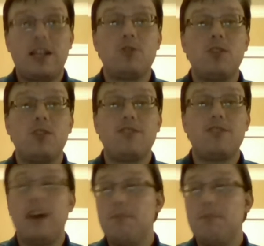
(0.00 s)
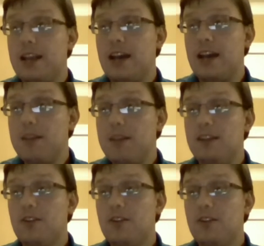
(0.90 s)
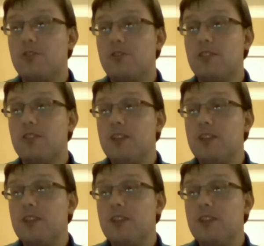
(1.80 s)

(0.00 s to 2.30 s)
choice Found Money. I'm going to go for a